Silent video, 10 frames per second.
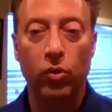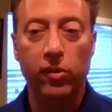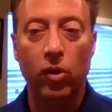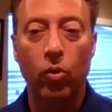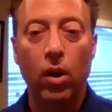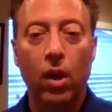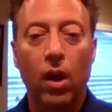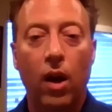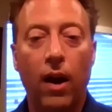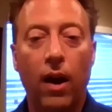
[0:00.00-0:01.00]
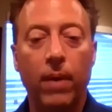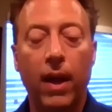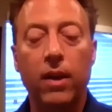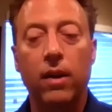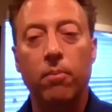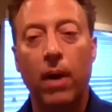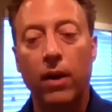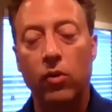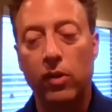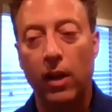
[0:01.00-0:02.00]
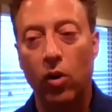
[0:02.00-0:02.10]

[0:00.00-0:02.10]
So, and my understanding